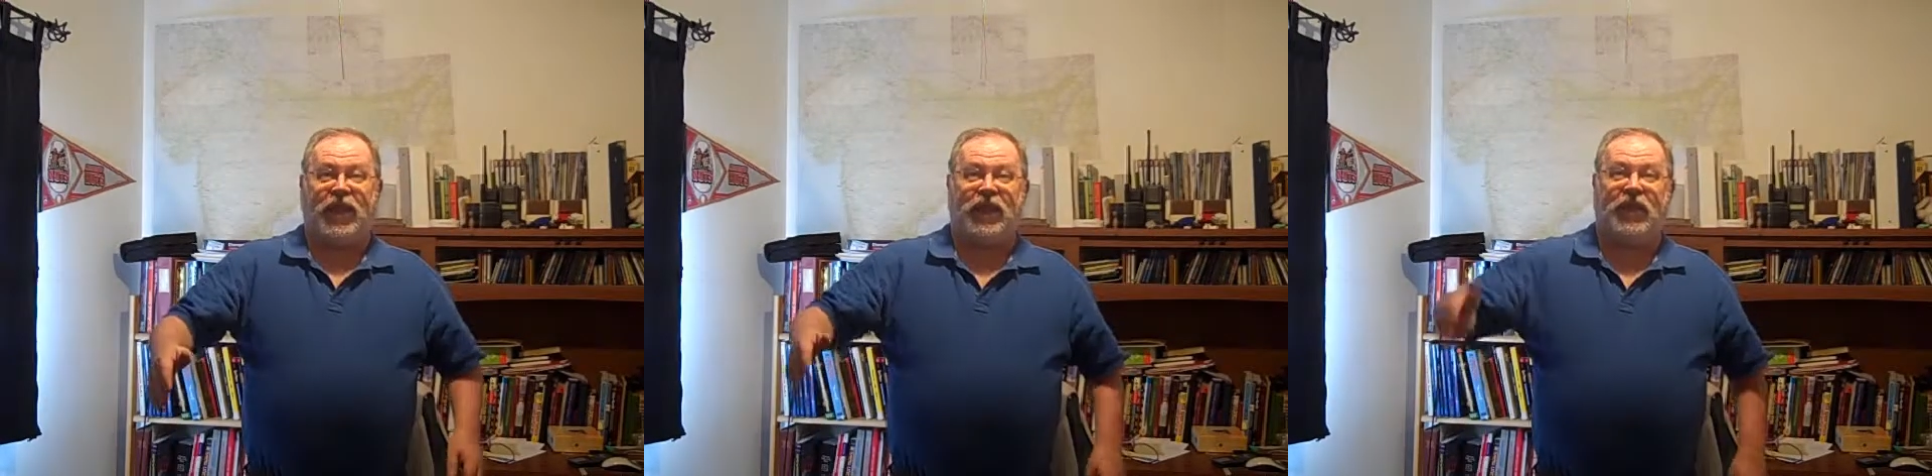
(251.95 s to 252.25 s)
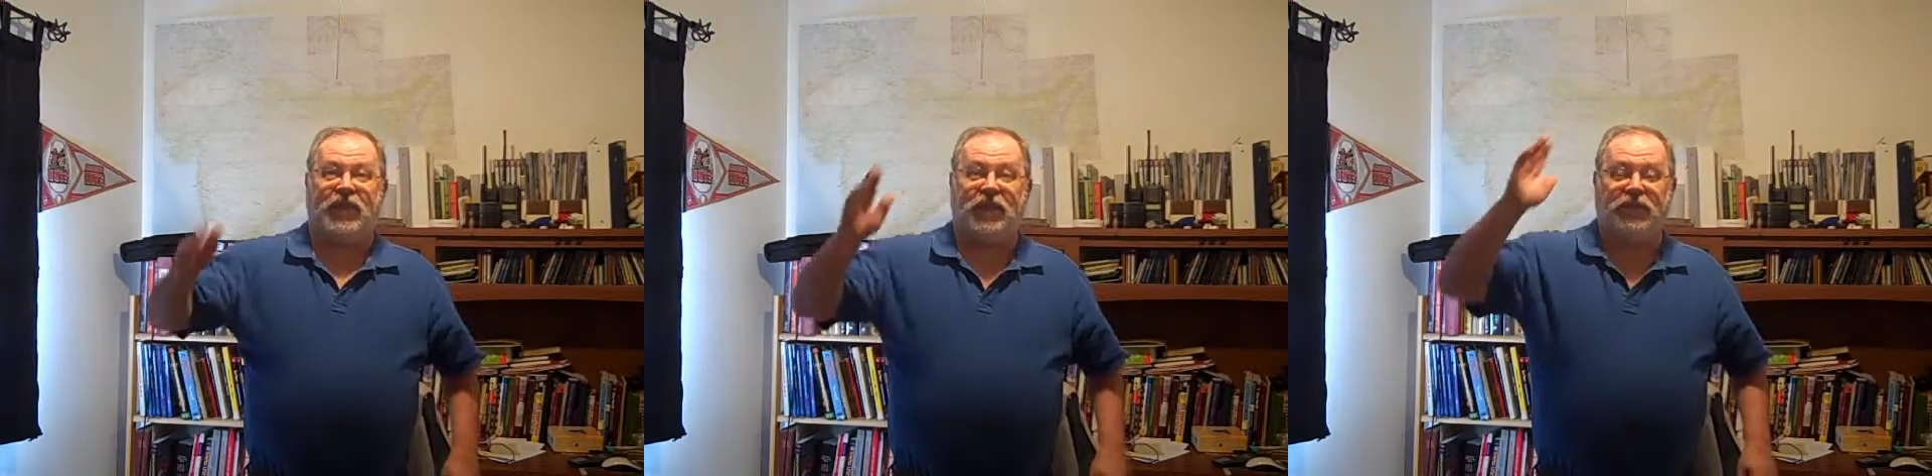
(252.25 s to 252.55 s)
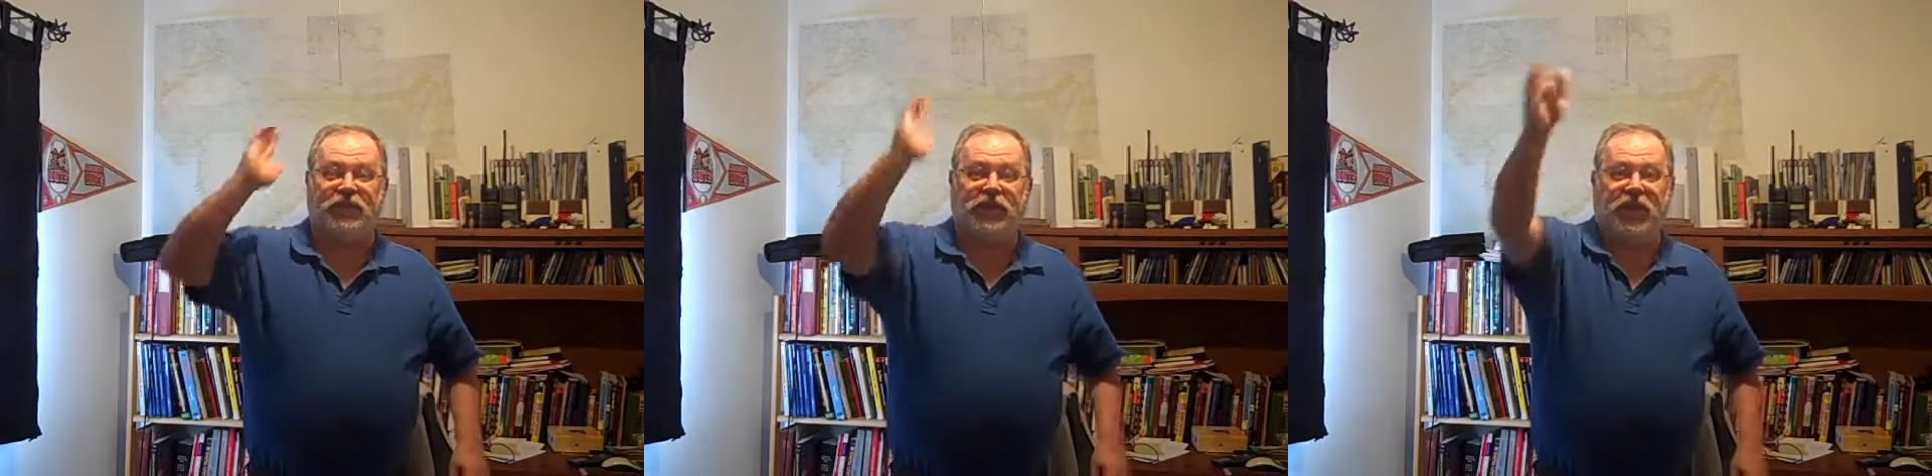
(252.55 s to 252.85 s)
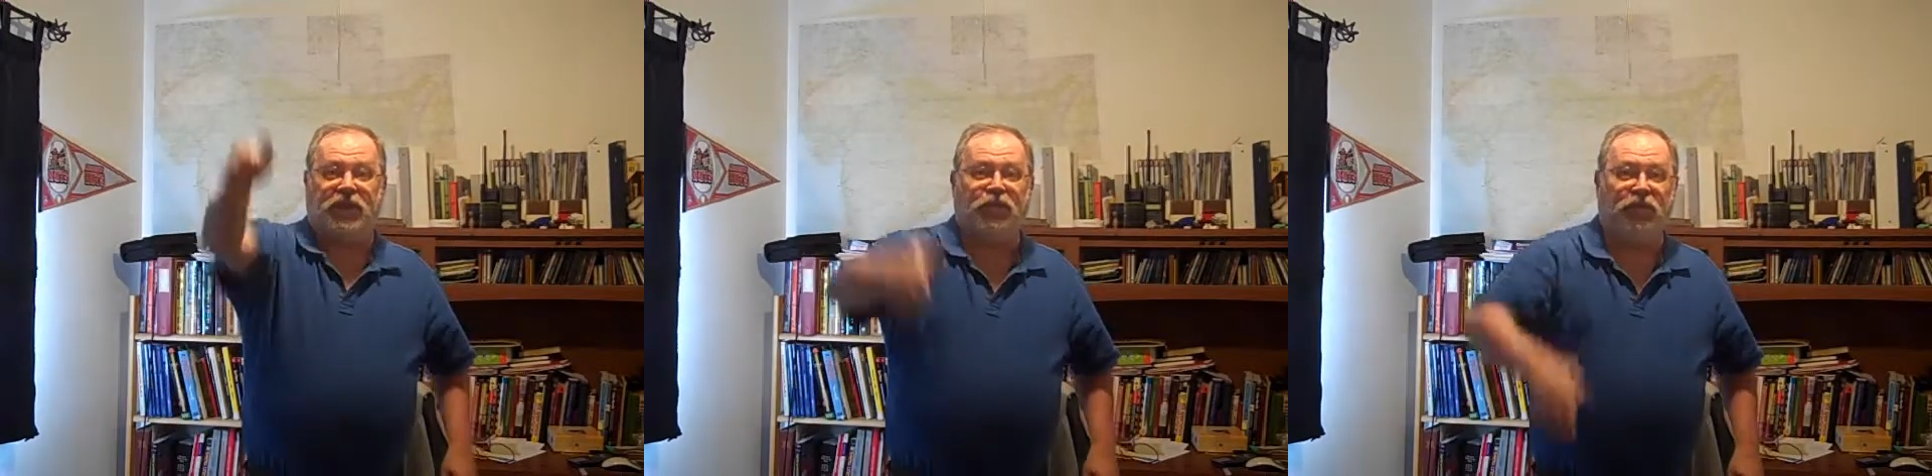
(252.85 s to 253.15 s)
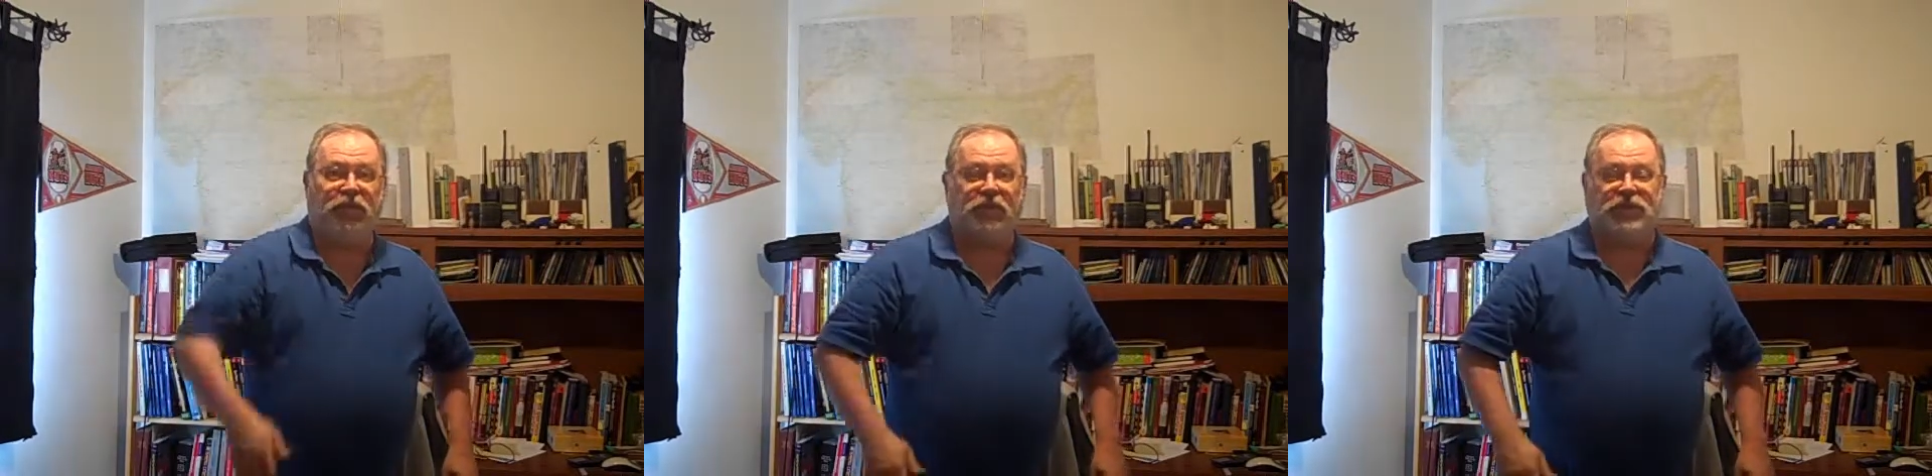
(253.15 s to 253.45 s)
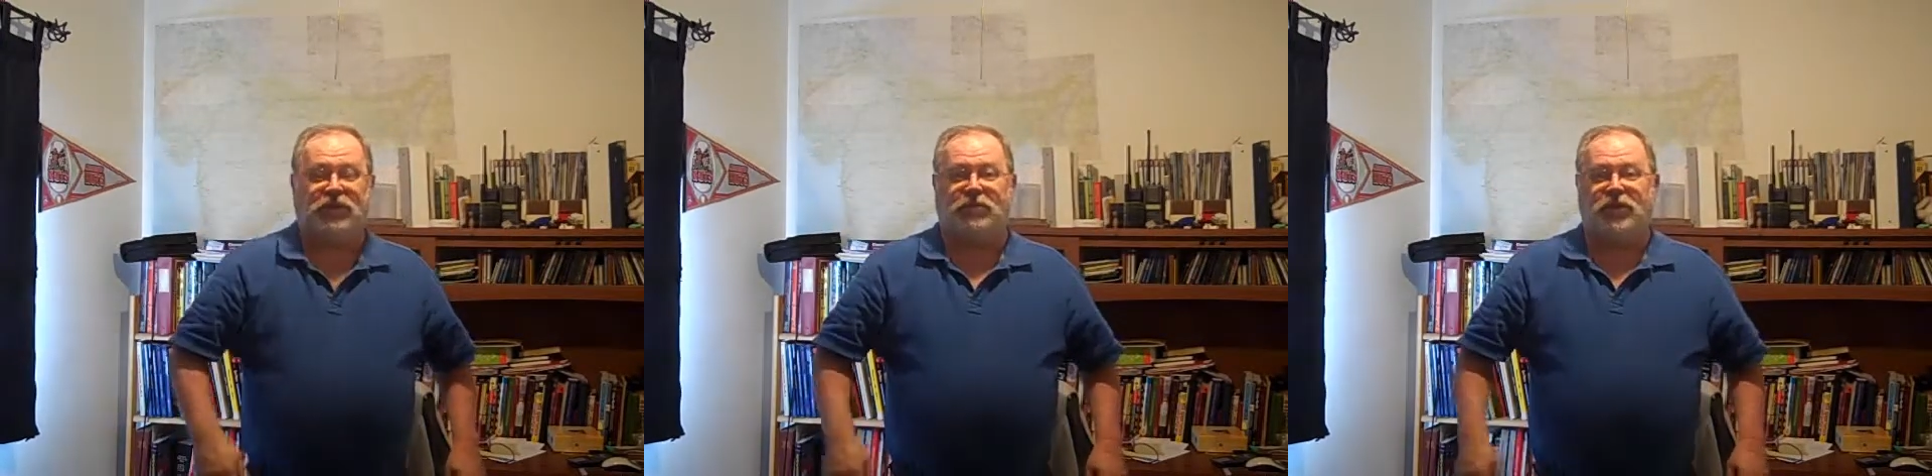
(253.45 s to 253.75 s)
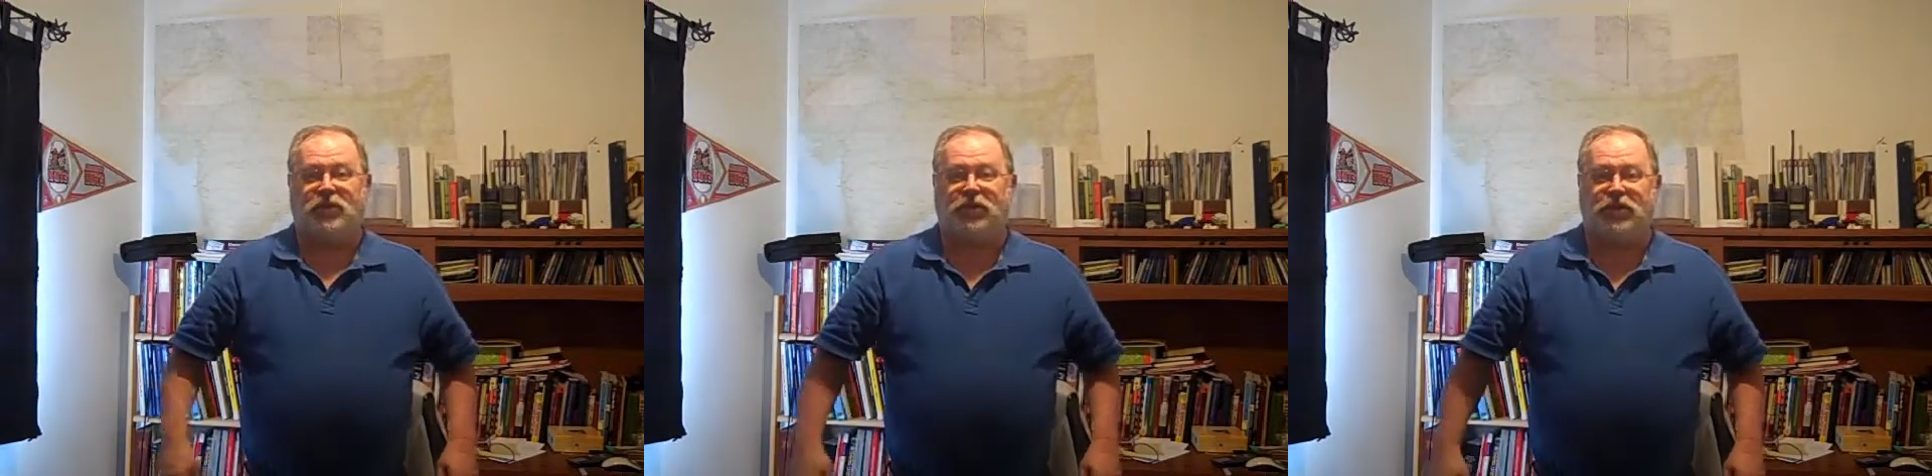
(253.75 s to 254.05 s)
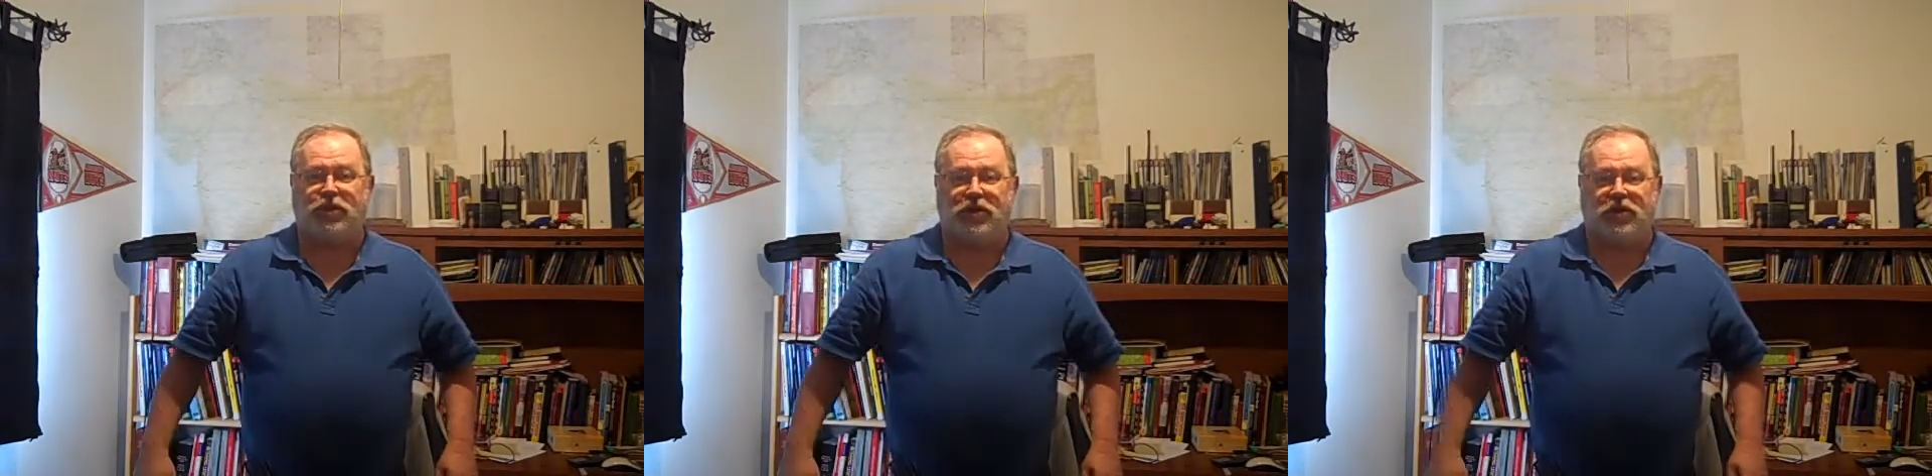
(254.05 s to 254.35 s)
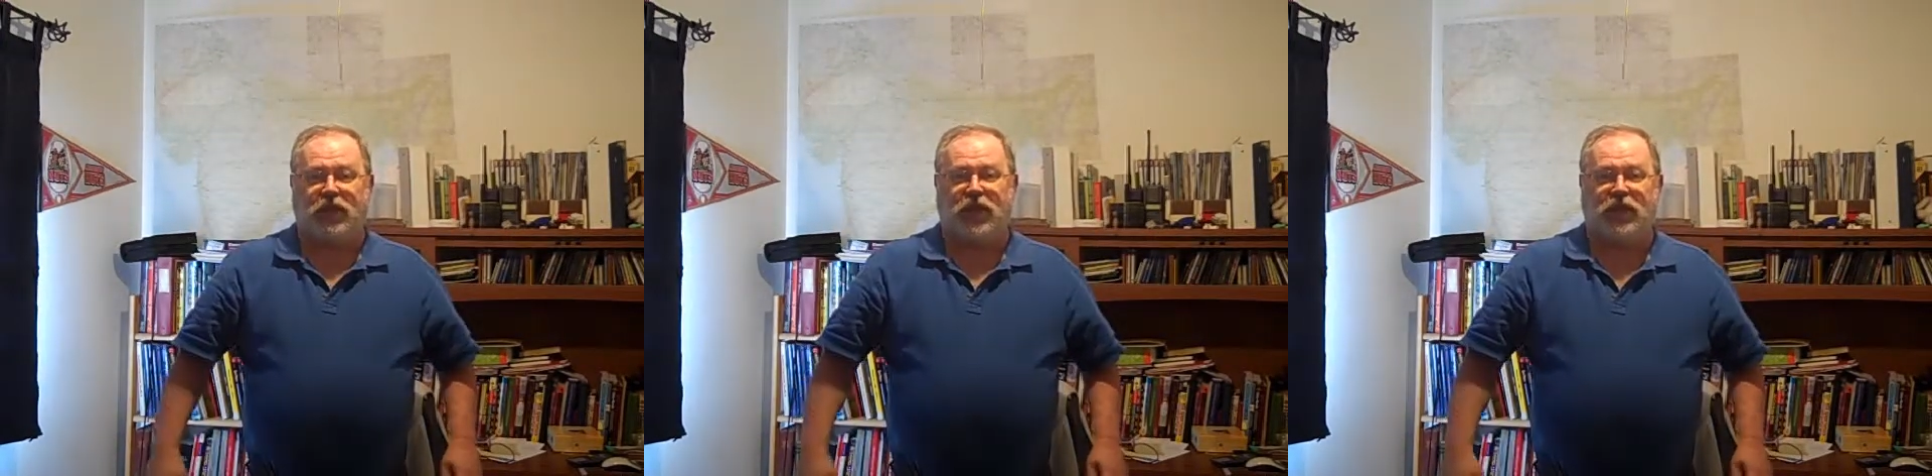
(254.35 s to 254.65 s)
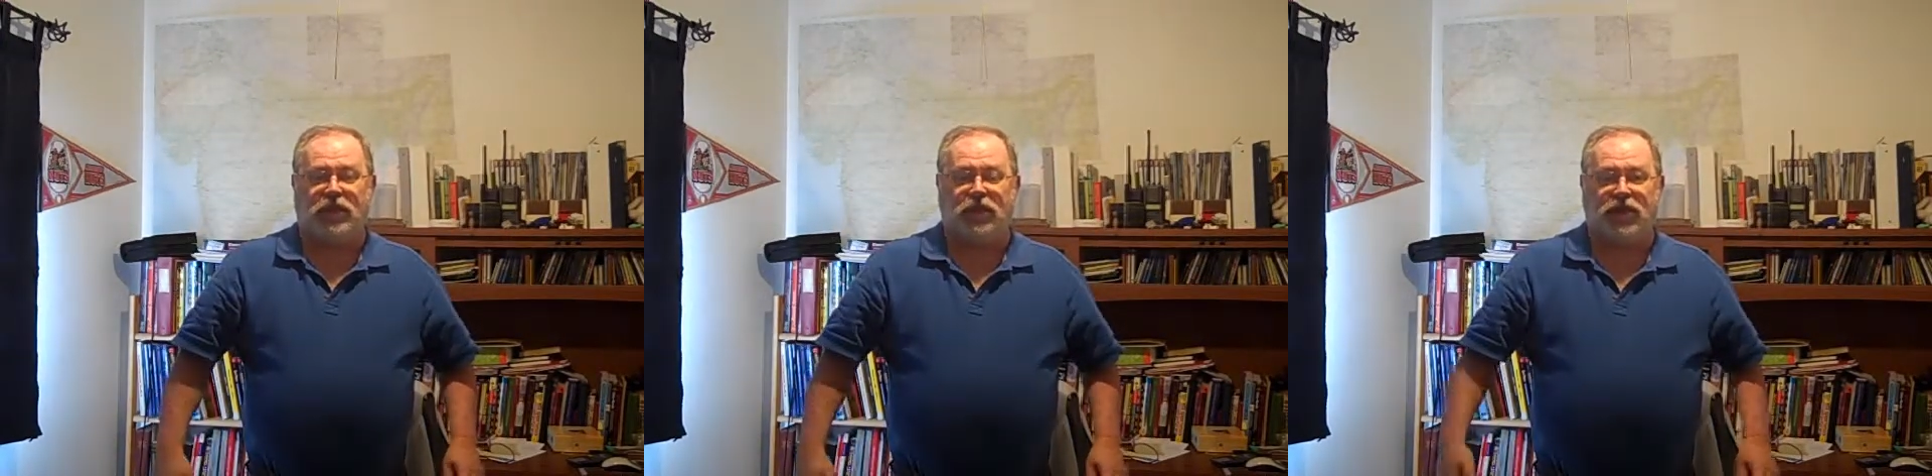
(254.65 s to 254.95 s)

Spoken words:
and on the other side of the window is somebody that looks just like you,